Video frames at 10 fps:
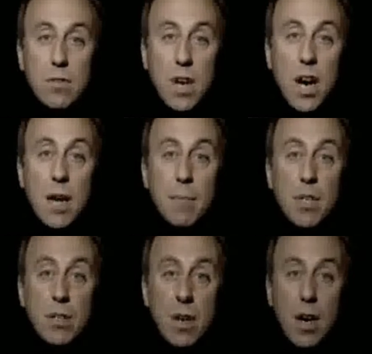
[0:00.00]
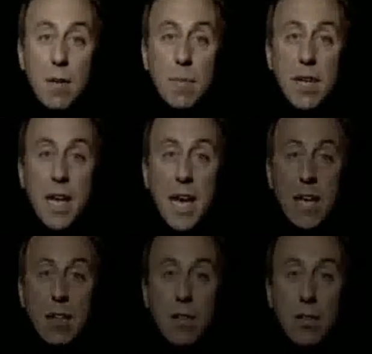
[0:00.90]
Time and time
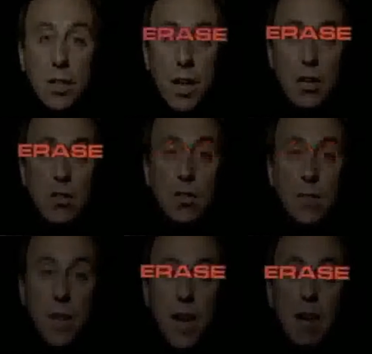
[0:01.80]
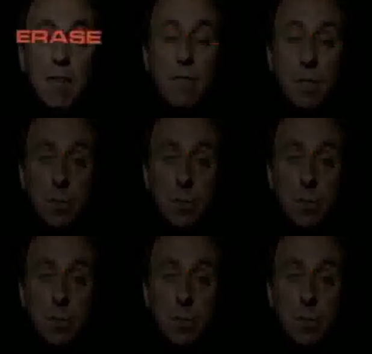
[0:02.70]
again, the chance for love